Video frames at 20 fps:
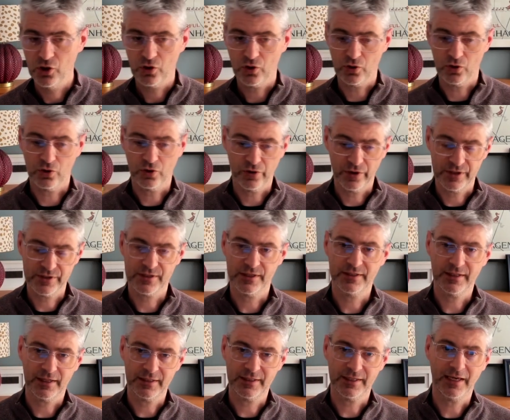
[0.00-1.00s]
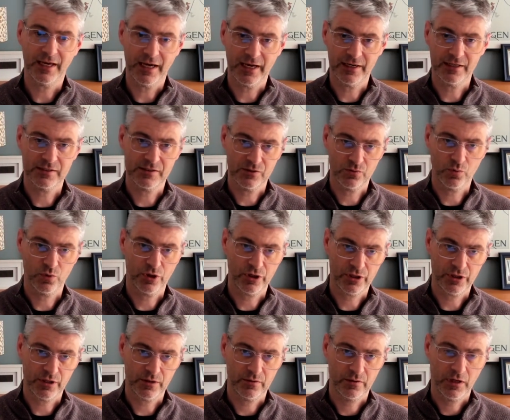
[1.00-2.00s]
or is it that the ad isn't
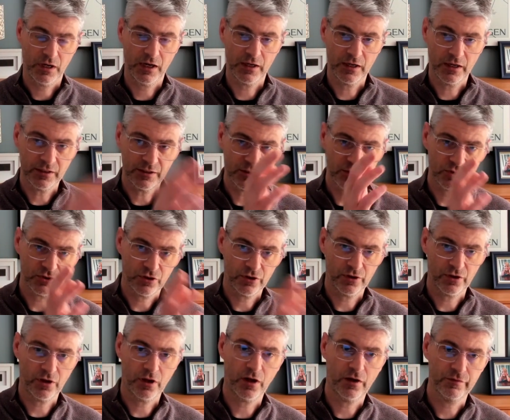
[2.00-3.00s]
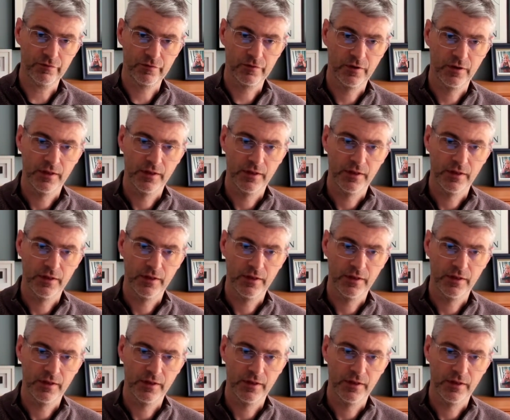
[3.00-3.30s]
working and I need to turn it off?